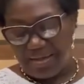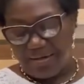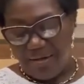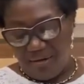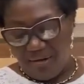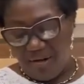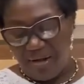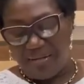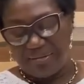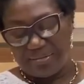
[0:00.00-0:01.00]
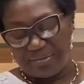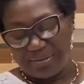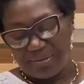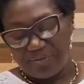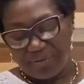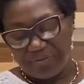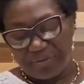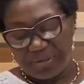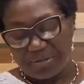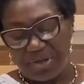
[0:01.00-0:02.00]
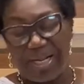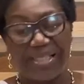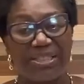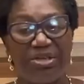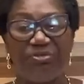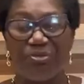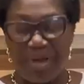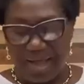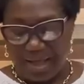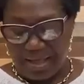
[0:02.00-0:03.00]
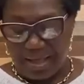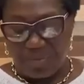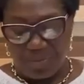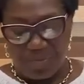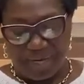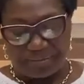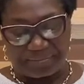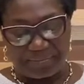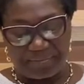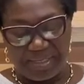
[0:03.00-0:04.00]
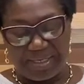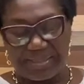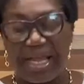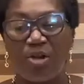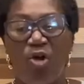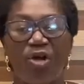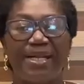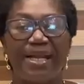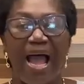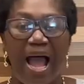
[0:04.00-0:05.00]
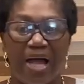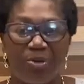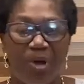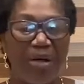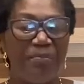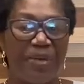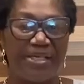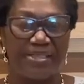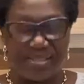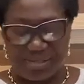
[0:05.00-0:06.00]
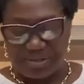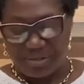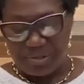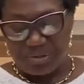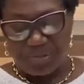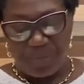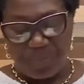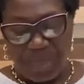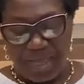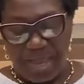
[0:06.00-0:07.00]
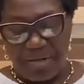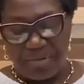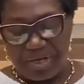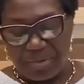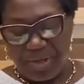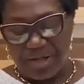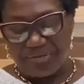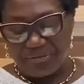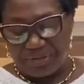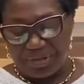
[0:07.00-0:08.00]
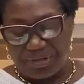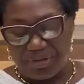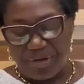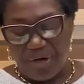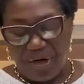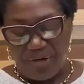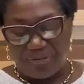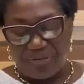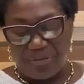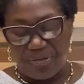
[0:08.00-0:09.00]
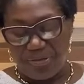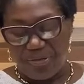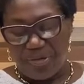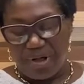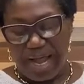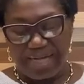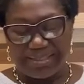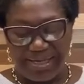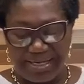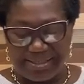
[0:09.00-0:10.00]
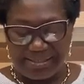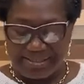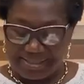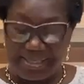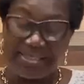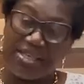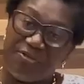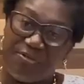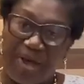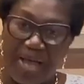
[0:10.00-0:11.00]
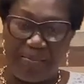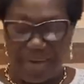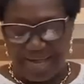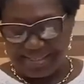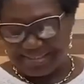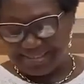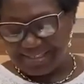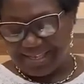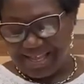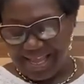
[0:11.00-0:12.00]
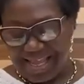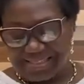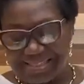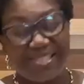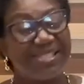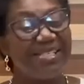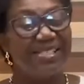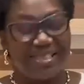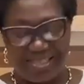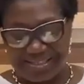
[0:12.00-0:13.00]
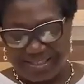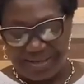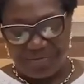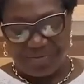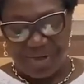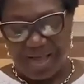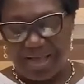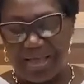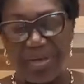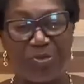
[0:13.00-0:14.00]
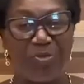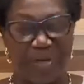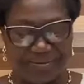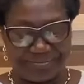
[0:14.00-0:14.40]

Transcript: or $50 if you are a woman. Then on annual basis, you pay a renewal fee of 100 cedis if you are a man, and 60 cedis if you are a woman.